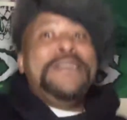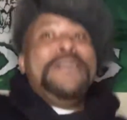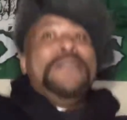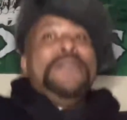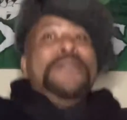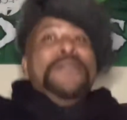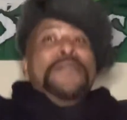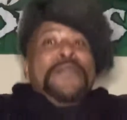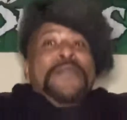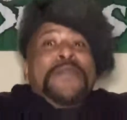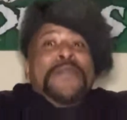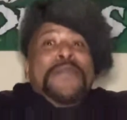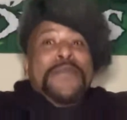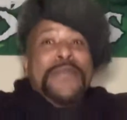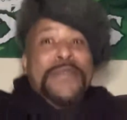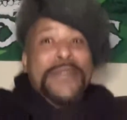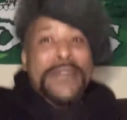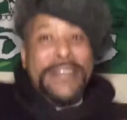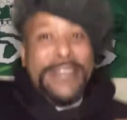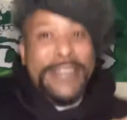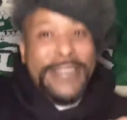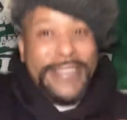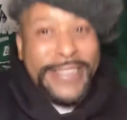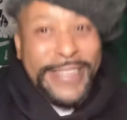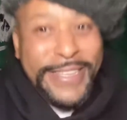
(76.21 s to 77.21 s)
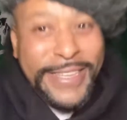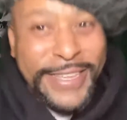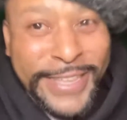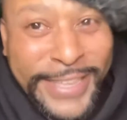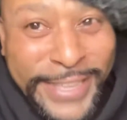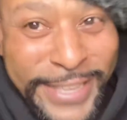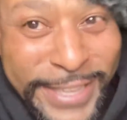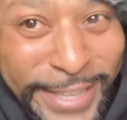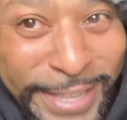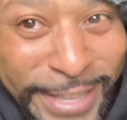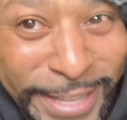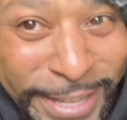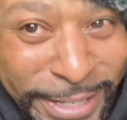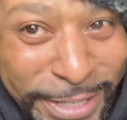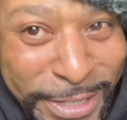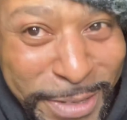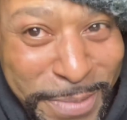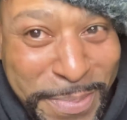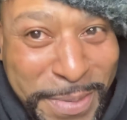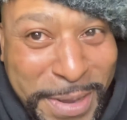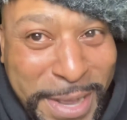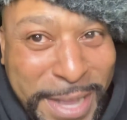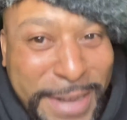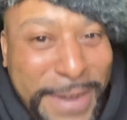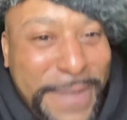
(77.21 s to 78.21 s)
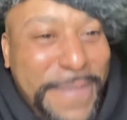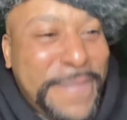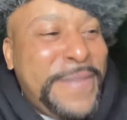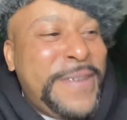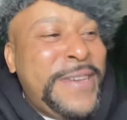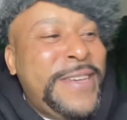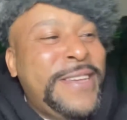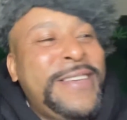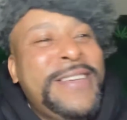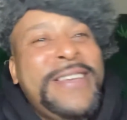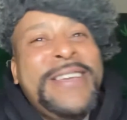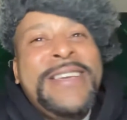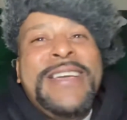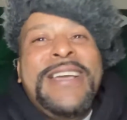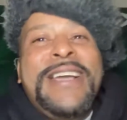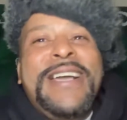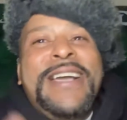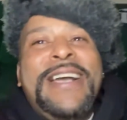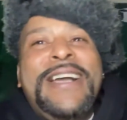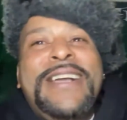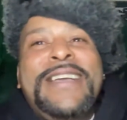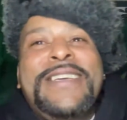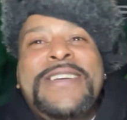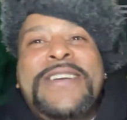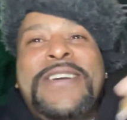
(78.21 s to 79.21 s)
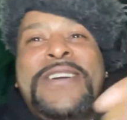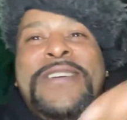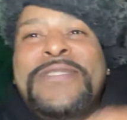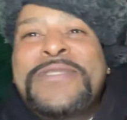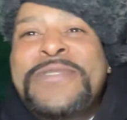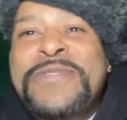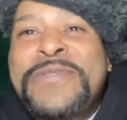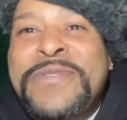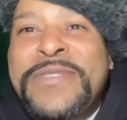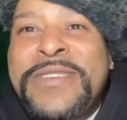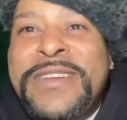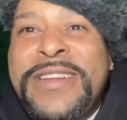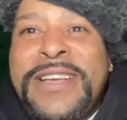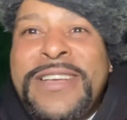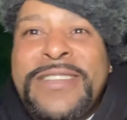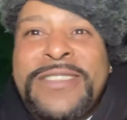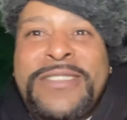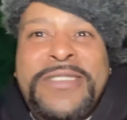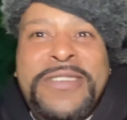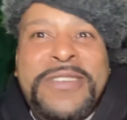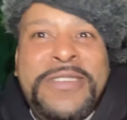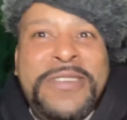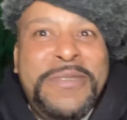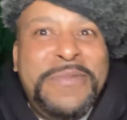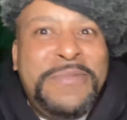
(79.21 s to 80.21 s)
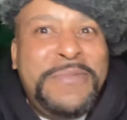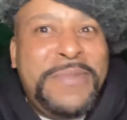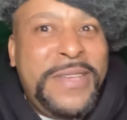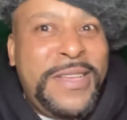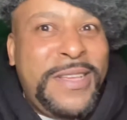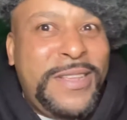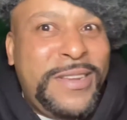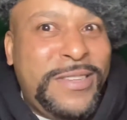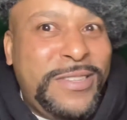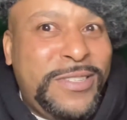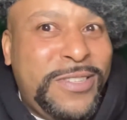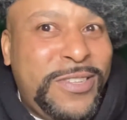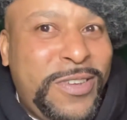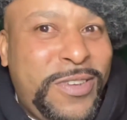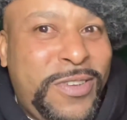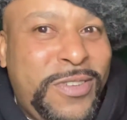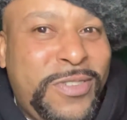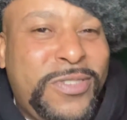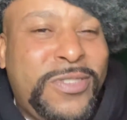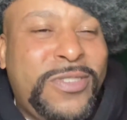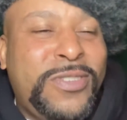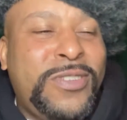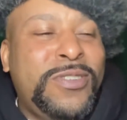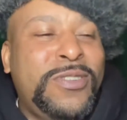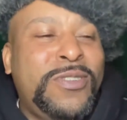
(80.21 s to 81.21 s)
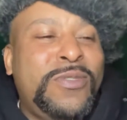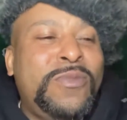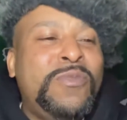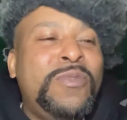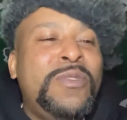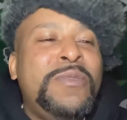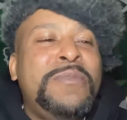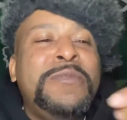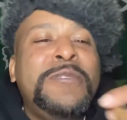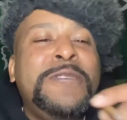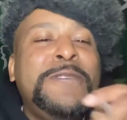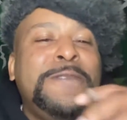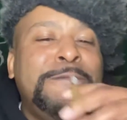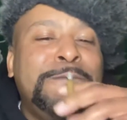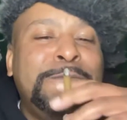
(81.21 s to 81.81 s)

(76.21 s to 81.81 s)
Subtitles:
Who? It's your partner, man. How y'all doing out there, man? Is y'all still with me?